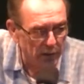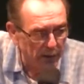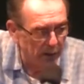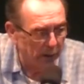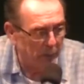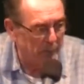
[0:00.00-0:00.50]

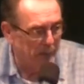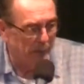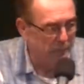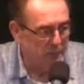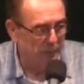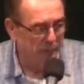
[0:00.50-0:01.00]
tonight.
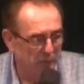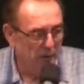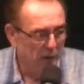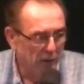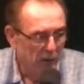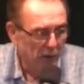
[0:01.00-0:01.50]
Amen.
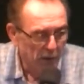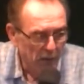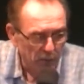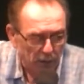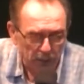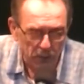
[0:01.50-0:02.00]

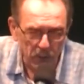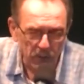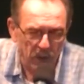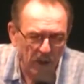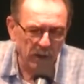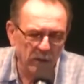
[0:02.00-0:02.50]
Father,
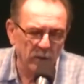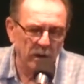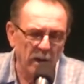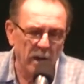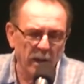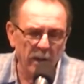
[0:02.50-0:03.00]
we thank you
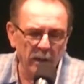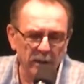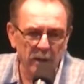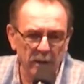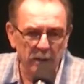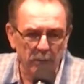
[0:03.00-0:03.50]

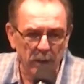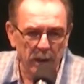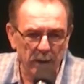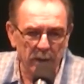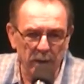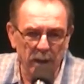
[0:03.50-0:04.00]
tonight in the
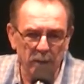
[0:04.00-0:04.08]
mighty